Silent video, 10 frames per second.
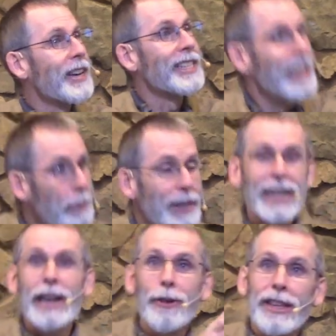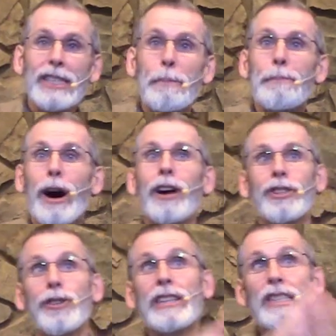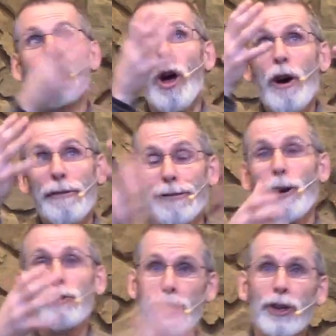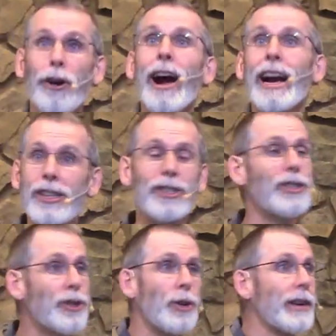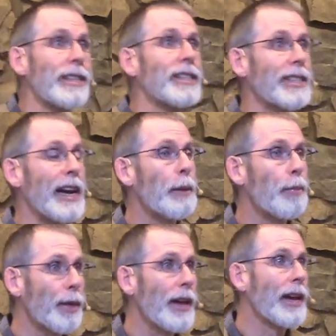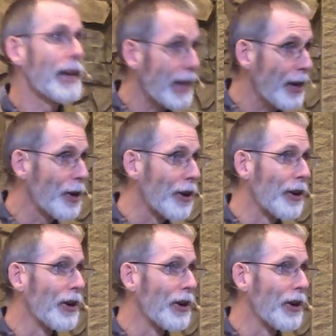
this imitator, this impostor, this false Christ is doing the same thing here.